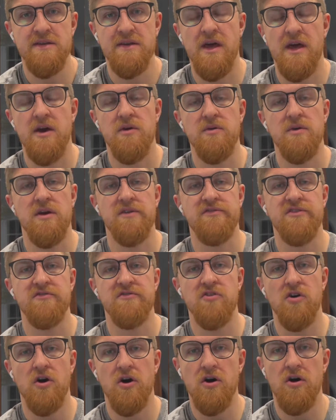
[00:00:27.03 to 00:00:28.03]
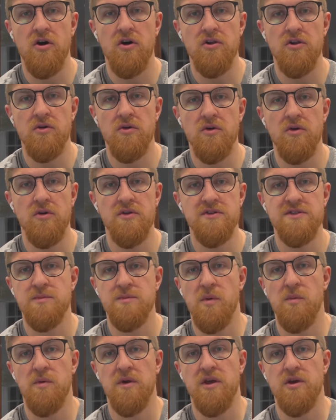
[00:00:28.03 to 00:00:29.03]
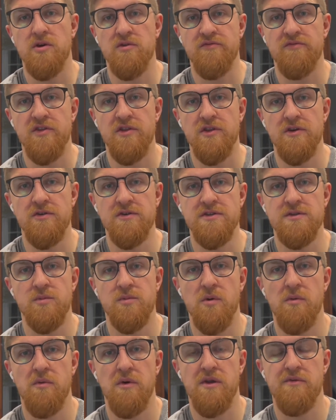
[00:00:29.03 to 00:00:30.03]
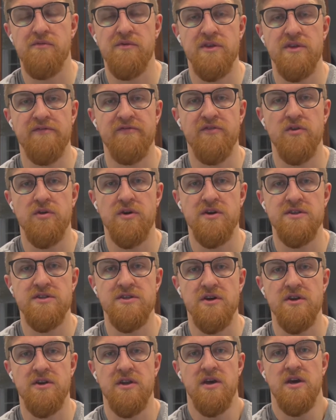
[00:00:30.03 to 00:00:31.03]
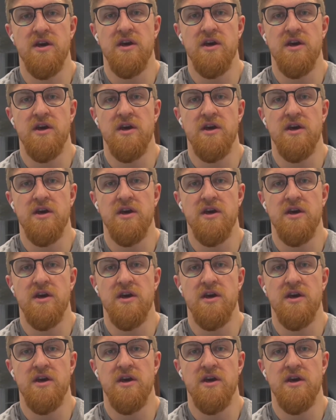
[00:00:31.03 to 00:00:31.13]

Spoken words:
Now, if you've got hollow holds and we want to go for those, and we want to really focus on